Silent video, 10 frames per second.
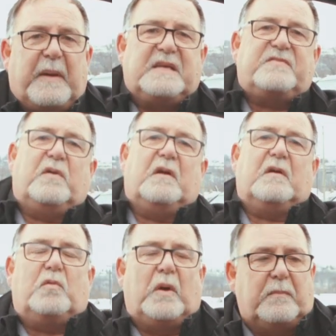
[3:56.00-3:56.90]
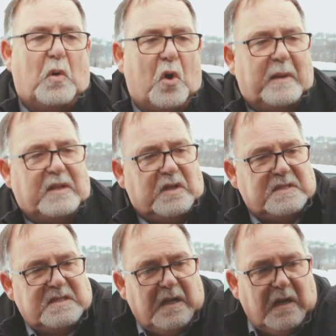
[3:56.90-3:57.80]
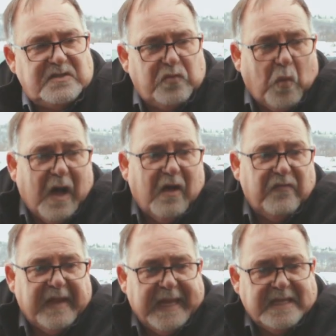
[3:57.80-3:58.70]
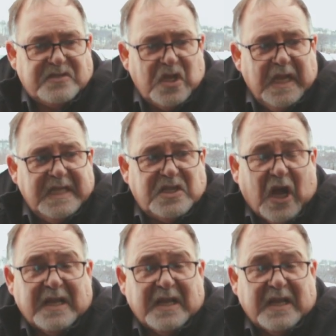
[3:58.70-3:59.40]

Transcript: to touch base for a quick moment. You can see our 12-inch